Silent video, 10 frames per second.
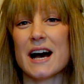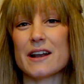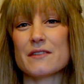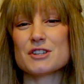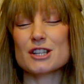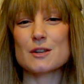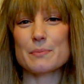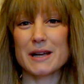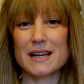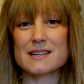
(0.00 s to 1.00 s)
and I've just
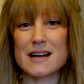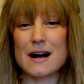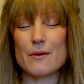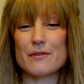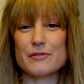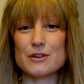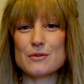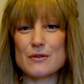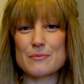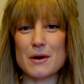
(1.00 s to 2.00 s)
picked out a
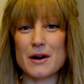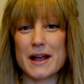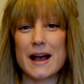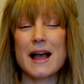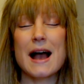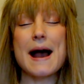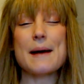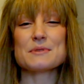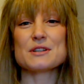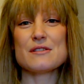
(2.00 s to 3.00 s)
few of my
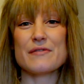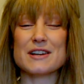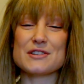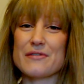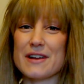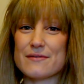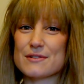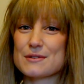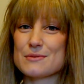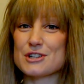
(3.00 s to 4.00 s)
absolute fashion
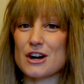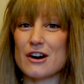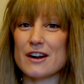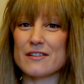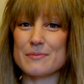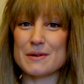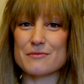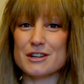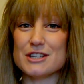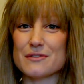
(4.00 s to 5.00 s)
favourites which I have been
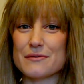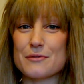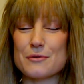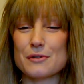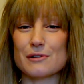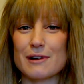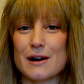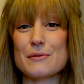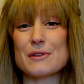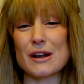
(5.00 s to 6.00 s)
reaching for
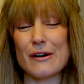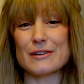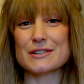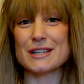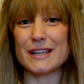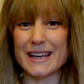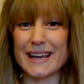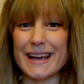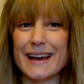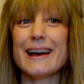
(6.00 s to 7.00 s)
throughout the last
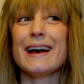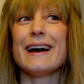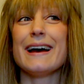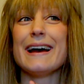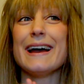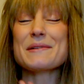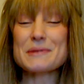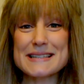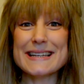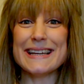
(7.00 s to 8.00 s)
year. It
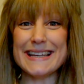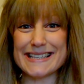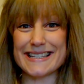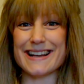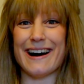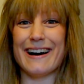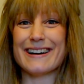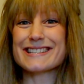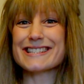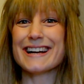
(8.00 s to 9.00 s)
wasn't an easy
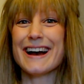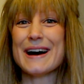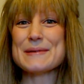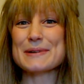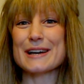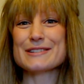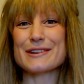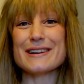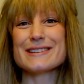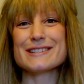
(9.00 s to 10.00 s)
task, but I
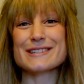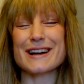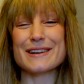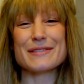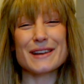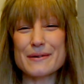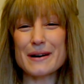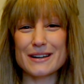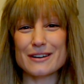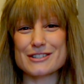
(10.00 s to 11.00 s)
tried to just kind of think
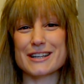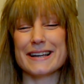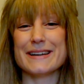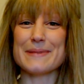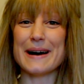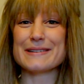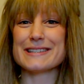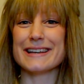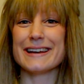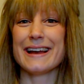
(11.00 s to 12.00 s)
quite logically
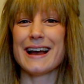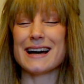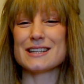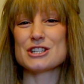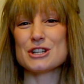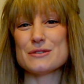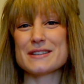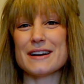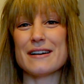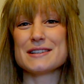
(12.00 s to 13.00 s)
about it and choose
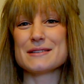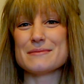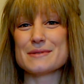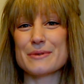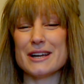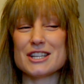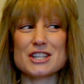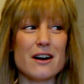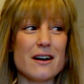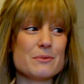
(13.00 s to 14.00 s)
the items
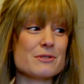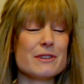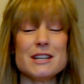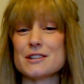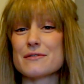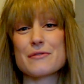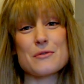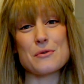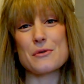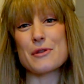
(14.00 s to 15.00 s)
which I was reaching
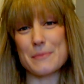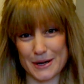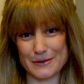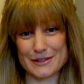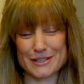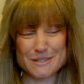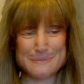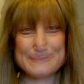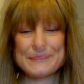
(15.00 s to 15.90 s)
for the most.